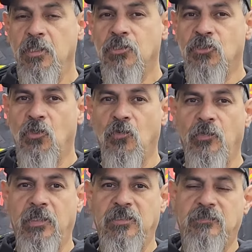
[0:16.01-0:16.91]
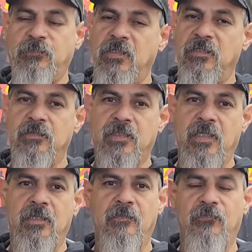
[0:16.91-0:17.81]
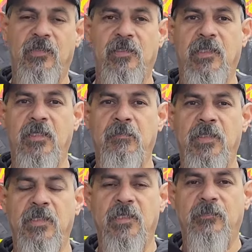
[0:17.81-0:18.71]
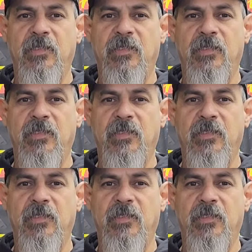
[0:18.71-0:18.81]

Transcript: So it's been kind of eating me up,